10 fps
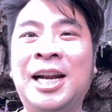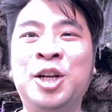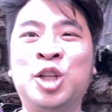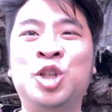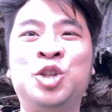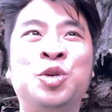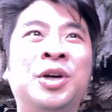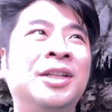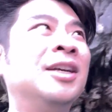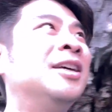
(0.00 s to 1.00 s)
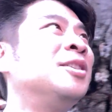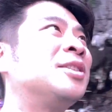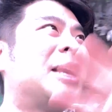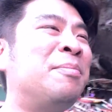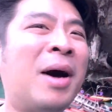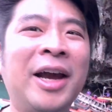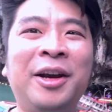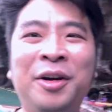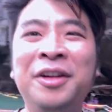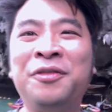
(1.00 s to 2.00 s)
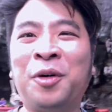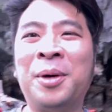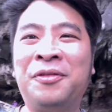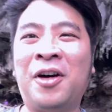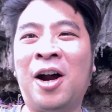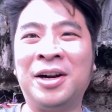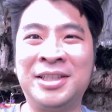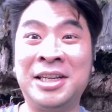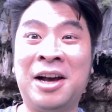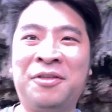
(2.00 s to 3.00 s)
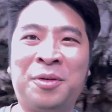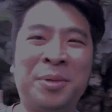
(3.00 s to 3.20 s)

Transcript: not to do it. Just admiring from afar is enough for me.